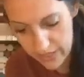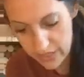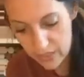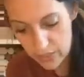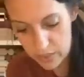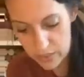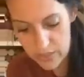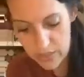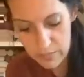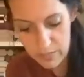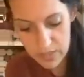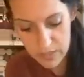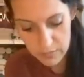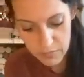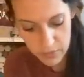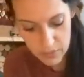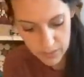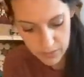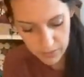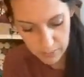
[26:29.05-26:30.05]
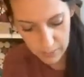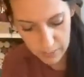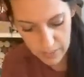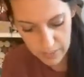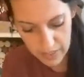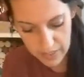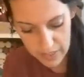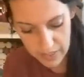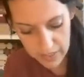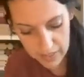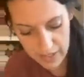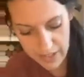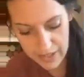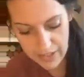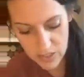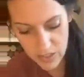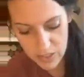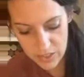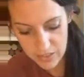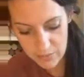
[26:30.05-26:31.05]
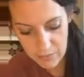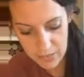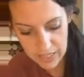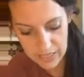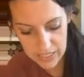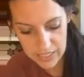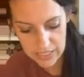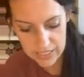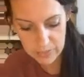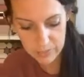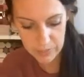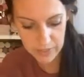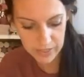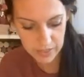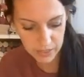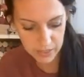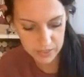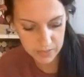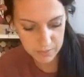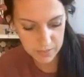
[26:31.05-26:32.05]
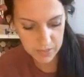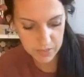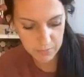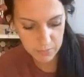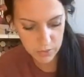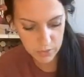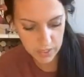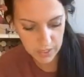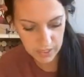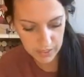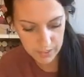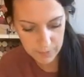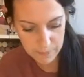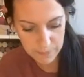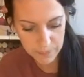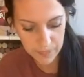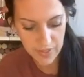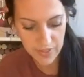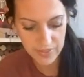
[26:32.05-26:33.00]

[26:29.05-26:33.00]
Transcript: I had Christmas music playing. Actually, my kids play Christmas music.